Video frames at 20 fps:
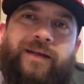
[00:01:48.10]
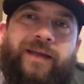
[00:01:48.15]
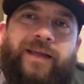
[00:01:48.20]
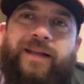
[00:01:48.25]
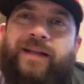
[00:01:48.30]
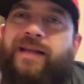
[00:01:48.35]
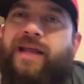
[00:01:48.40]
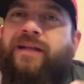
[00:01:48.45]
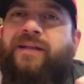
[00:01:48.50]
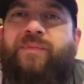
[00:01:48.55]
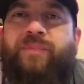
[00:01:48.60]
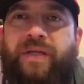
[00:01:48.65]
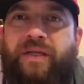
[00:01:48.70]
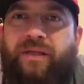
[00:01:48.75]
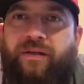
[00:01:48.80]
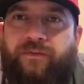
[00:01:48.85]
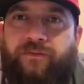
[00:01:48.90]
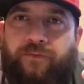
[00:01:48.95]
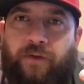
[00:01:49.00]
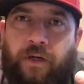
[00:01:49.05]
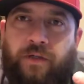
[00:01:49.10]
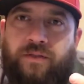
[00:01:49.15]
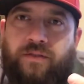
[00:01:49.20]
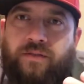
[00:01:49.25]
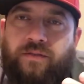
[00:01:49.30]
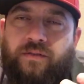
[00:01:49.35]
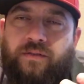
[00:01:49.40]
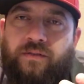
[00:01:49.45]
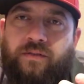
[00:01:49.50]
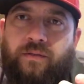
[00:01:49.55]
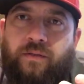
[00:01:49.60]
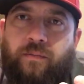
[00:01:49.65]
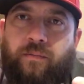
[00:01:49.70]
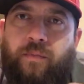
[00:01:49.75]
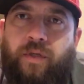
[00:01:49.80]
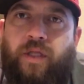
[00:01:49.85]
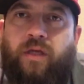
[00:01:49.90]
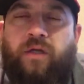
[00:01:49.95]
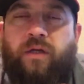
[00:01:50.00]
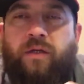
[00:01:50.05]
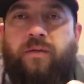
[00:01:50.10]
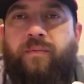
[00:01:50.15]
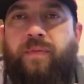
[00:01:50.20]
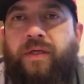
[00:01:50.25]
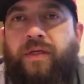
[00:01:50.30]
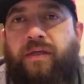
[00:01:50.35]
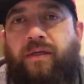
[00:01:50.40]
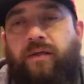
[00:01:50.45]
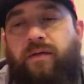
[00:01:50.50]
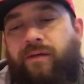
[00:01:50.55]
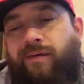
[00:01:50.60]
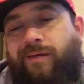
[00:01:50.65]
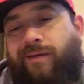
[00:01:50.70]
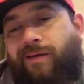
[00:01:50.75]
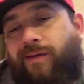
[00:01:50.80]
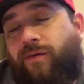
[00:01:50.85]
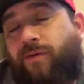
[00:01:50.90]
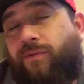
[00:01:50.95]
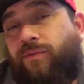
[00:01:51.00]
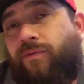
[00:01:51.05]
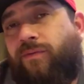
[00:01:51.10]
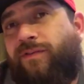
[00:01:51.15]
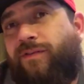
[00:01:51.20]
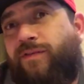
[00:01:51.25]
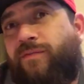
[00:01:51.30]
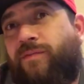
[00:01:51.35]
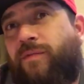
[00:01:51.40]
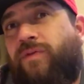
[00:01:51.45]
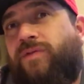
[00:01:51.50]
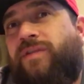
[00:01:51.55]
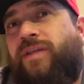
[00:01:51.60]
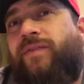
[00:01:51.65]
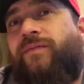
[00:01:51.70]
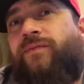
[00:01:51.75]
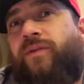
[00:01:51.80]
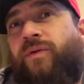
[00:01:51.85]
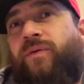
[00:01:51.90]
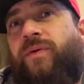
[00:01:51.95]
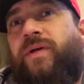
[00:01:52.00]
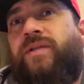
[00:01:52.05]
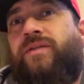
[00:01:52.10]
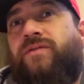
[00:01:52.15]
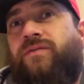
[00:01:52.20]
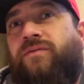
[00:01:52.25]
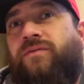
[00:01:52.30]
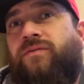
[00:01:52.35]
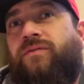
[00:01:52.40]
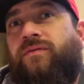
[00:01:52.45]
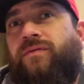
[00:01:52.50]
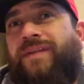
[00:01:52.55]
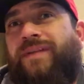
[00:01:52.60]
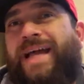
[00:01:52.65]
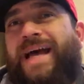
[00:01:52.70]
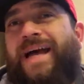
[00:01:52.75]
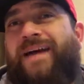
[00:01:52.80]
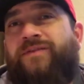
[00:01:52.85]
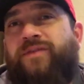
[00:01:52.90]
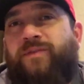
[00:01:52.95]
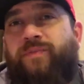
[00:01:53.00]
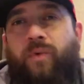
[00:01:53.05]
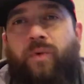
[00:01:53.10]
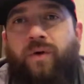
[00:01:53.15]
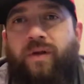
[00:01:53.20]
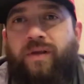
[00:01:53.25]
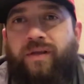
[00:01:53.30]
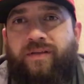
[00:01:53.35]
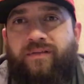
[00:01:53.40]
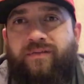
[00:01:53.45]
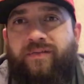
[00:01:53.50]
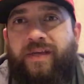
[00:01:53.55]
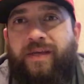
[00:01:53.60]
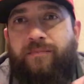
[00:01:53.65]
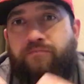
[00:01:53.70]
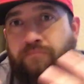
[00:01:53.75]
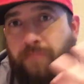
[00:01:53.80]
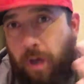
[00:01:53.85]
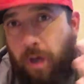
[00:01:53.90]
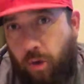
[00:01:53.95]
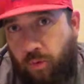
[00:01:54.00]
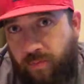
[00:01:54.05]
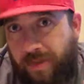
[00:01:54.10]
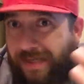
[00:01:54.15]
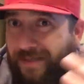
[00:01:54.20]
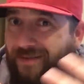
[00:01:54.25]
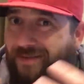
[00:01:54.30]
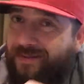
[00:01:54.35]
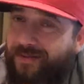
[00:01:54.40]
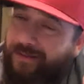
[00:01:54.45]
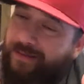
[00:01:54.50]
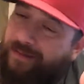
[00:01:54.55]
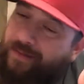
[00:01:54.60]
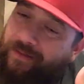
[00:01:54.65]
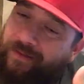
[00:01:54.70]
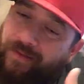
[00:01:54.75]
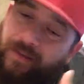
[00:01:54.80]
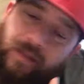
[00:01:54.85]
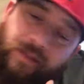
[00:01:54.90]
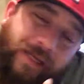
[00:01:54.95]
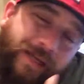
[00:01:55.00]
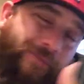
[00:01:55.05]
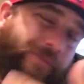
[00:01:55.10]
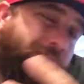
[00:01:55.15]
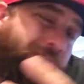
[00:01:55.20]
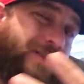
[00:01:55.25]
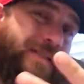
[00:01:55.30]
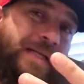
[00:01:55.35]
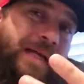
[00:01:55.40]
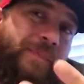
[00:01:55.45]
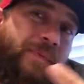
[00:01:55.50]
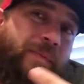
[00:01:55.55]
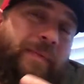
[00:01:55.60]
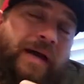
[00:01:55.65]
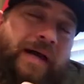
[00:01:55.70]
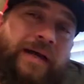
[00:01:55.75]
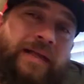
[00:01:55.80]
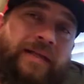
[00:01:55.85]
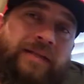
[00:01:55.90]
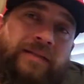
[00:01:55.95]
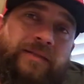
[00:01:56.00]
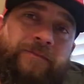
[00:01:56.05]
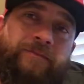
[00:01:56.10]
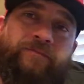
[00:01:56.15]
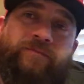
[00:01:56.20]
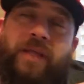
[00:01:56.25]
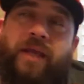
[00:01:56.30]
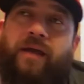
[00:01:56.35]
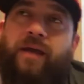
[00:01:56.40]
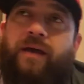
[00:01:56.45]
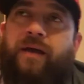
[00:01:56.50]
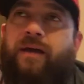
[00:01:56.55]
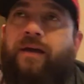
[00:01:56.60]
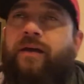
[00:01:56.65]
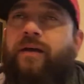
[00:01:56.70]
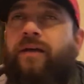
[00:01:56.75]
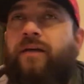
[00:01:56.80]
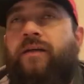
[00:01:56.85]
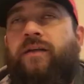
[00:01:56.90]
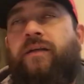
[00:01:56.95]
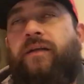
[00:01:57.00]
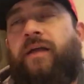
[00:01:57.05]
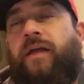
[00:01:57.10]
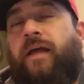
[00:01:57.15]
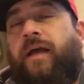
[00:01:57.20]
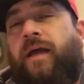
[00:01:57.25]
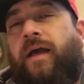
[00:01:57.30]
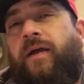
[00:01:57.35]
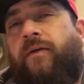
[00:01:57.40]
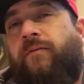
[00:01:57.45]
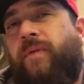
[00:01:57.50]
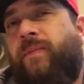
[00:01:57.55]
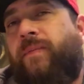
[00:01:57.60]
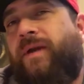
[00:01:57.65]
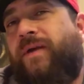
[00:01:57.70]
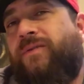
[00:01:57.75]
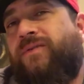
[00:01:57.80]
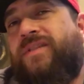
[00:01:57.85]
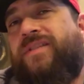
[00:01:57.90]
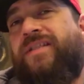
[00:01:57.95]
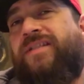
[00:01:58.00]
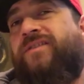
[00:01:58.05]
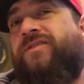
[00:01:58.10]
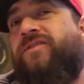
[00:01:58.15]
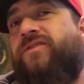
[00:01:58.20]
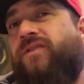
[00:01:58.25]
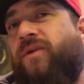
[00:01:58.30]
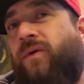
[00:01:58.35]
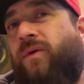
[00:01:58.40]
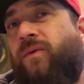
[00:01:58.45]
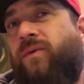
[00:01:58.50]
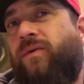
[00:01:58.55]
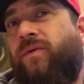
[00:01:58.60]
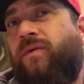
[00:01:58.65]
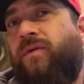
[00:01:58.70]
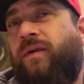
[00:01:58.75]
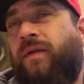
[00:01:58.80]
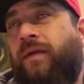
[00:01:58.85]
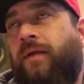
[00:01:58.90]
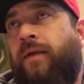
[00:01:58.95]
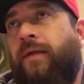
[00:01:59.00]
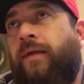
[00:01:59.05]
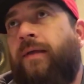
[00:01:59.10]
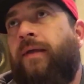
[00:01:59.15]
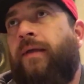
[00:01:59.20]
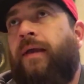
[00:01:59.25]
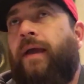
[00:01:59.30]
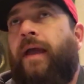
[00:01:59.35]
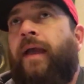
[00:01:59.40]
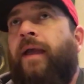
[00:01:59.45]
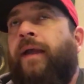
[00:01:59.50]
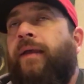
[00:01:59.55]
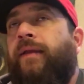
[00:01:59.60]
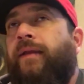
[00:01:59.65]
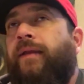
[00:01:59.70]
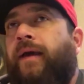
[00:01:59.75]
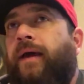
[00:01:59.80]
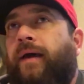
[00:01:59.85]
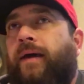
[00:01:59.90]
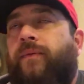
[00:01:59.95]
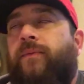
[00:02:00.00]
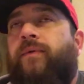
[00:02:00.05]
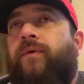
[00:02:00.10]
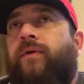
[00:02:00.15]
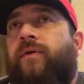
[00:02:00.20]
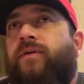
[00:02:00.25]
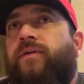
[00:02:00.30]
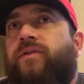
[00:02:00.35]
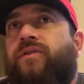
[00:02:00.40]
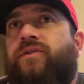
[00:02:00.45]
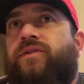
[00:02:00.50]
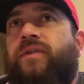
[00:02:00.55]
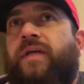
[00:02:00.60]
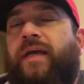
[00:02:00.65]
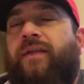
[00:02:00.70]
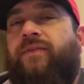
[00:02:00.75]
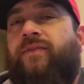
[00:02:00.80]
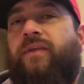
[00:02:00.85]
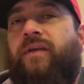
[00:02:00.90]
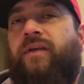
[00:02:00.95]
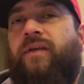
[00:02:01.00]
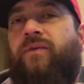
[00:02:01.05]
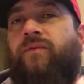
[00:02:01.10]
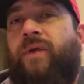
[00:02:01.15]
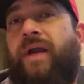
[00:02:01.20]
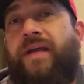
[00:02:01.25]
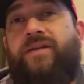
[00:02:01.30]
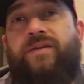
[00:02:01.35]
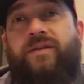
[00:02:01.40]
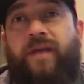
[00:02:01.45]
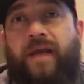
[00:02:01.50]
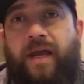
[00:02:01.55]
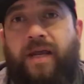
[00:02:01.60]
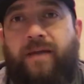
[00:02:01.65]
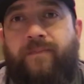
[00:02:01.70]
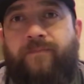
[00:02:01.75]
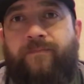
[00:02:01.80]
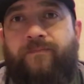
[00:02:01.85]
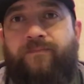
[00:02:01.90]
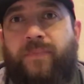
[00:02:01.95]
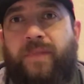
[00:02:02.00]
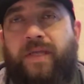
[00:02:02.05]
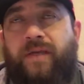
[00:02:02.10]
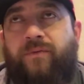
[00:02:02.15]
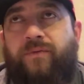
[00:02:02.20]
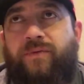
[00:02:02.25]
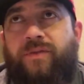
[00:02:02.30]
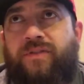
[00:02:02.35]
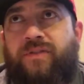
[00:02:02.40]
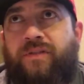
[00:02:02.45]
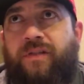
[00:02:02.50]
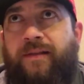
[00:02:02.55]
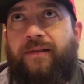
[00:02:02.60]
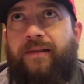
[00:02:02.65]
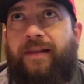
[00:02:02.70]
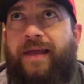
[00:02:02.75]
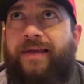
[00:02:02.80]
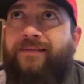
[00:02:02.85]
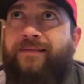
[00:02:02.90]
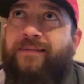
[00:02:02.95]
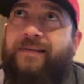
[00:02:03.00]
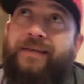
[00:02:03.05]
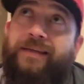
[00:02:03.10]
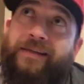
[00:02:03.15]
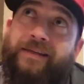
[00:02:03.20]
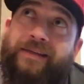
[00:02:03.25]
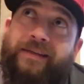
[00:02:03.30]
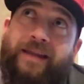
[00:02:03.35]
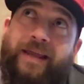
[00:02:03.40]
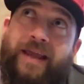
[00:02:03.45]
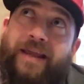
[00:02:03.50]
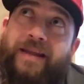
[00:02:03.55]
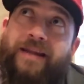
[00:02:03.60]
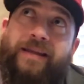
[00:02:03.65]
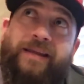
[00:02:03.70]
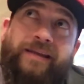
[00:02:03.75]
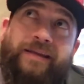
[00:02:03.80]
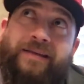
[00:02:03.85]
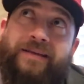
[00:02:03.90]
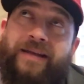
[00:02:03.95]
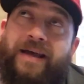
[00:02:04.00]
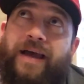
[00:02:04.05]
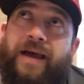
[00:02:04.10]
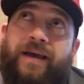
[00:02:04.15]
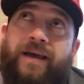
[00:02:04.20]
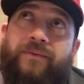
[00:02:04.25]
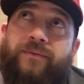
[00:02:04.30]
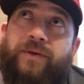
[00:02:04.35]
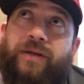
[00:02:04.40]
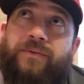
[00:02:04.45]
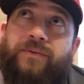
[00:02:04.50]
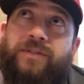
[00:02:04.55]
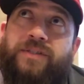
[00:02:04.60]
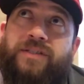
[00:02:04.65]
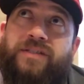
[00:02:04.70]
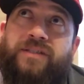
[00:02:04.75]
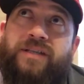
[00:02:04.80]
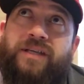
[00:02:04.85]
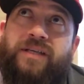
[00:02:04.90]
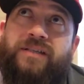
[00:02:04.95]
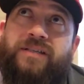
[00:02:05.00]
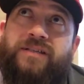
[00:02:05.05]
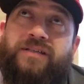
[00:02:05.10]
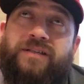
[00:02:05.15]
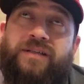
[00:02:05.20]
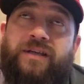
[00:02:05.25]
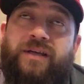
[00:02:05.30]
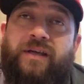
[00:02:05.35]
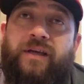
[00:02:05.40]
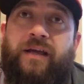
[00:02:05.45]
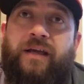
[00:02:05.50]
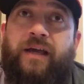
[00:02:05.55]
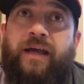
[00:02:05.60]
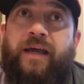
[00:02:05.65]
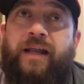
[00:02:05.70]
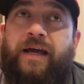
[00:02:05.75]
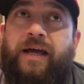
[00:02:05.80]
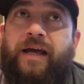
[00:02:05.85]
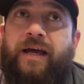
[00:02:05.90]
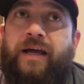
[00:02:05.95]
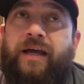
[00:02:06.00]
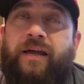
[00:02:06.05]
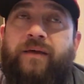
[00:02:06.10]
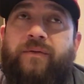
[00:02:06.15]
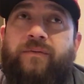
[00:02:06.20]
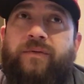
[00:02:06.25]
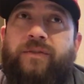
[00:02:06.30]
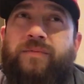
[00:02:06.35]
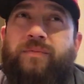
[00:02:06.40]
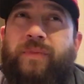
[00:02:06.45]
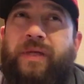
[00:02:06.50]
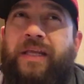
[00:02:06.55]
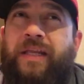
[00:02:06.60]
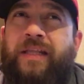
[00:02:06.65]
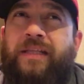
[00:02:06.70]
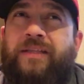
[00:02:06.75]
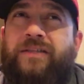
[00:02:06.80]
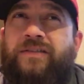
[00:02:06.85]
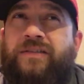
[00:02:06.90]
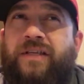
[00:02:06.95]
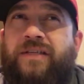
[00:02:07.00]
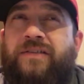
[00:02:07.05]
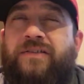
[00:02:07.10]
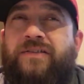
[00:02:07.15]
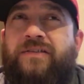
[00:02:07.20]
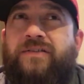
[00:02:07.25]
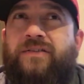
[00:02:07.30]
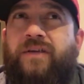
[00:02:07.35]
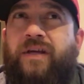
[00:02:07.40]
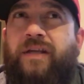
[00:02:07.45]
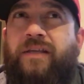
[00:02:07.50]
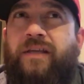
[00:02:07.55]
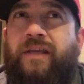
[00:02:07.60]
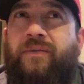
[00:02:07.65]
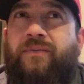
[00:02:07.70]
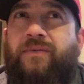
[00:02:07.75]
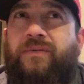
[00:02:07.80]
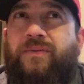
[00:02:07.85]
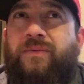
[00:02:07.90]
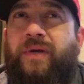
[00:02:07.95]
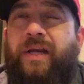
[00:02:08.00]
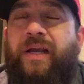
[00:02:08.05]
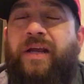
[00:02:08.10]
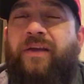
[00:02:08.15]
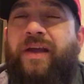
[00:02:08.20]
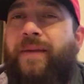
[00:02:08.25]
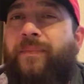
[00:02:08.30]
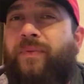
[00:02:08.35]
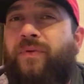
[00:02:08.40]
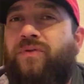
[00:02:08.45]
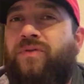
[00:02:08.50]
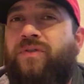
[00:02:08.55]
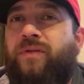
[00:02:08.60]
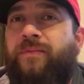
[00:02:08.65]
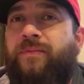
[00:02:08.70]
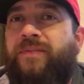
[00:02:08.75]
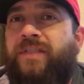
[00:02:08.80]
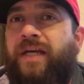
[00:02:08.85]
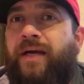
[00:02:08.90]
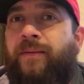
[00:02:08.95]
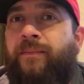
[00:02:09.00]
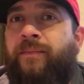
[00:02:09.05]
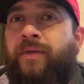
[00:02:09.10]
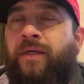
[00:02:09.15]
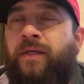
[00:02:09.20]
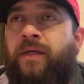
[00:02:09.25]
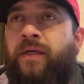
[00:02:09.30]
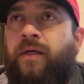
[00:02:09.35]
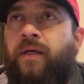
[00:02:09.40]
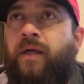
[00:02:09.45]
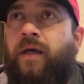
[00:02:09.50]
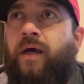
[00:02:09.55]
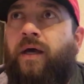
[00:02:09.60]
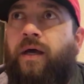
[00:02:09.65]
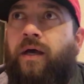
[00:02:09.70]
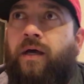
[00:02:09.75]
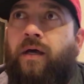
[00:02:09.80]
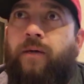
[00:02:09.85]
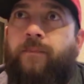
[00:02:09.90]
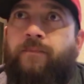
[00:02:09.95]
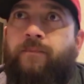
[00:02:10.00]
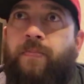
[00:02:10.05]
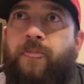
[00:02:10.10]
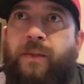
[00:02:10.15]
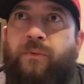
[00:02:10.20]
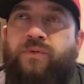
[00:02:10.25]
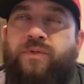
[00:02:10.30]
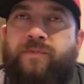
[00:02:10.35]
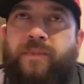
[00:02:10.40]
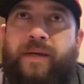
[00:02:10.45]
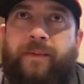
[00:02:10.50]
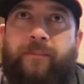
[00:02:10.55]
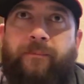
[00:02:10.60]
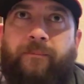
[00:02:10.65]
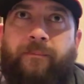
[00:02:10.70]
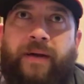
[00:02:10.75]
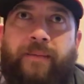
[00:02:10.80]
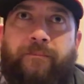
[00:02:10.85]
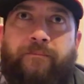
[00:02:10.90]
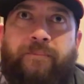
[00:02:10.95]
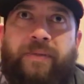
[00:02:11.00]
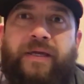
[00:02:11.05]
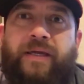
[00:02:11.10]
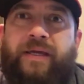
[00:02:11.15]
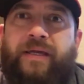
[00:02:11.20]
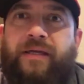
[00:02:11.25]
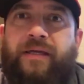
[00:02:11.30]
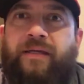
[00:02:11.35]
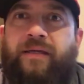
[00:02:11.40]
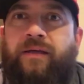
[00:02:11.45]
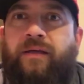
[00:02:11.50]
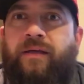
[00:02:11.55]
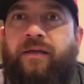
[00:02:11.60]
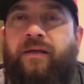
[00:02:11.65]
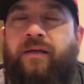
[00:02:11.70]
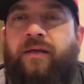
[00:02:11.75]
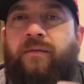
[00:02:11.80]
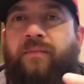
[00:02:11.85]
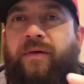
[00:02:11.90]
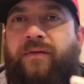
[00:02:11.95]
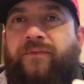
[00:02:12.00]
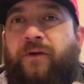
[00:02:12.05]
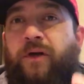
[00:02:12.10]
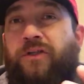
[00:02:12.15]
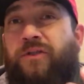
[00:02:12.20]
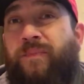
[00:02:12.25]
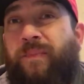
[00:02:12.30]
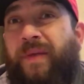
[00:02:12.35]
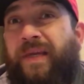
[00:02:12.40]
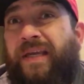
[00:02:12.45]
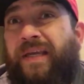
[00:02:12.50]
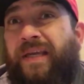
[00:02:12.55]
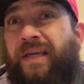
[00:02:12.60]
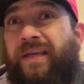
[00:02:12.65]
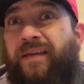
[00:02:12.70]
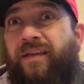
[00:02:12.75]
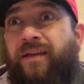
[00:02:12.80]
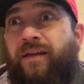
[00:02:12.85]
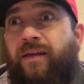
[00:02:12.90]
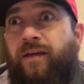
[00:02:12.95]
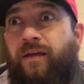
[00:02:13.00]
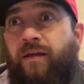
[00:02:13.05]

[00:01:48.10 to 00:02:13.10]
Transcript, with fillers: It doesn't have to be your first, but it could be you know your most influential live sporting event moment. Like for example, mine. Uh, I remember I was six years old, and I was at the Ranger game. It was 1989 when I was six, and I, it was beginning of the season, so I think it was around April sometime. Uh, it was my, my big, my first big